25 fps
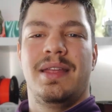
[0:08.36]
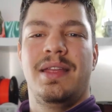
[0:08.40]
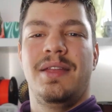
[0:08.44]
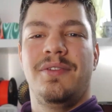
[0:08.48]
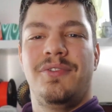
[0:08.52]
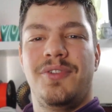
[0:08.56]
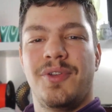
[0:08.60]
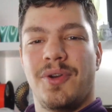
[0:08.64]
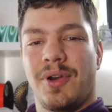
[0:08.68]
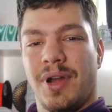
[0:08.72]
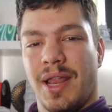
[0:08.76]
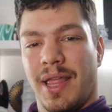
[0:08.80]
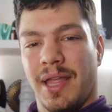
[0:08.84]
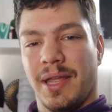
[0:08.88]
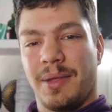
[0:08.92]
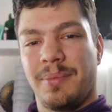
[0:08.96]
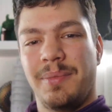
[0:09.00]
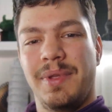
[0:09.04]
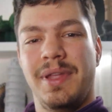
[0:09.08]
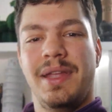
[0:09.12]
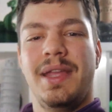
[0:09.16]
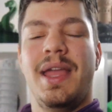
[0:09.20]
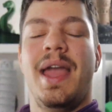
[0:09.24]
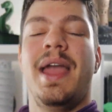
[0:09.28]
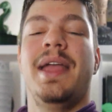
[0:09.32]
If you're like
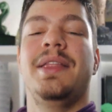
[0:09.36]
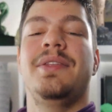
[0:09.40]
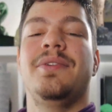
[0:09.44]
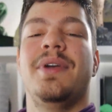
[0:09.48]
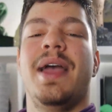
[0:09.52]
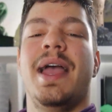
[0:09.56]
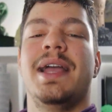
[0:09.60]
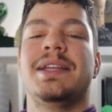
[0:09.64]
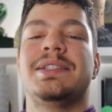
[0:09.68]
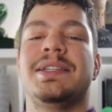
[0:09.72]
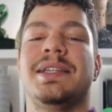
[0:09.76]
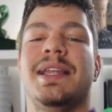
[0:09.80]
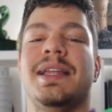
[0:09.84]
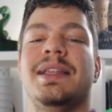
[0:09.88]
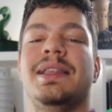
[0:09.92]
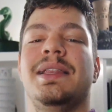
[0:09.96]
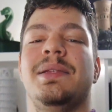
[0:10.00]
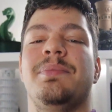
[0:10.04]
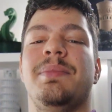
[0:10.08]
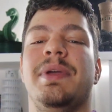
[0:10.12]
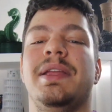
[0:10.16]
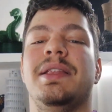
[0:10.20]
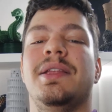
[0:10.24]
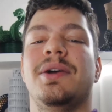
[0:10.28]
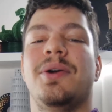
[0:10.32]
me and you accidentally
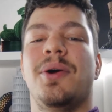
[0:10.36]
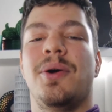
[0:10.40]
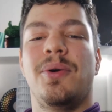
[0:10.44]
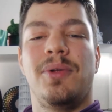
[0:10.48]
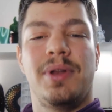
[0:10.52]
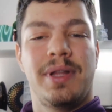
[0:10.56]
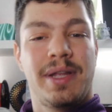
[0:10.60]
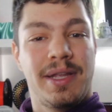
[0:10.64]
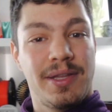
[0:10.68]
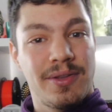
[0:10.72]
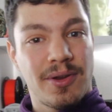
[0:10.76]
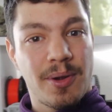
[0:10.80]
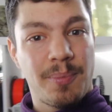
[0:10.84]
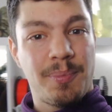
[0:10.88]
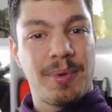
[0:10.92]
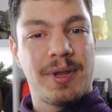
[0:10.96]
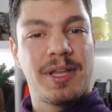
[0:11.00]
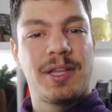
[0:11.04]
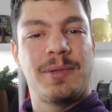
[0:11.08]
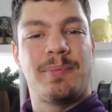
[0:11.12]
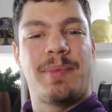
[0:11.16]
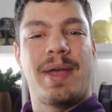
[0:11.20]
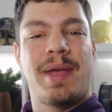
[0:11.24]
made a hole in your print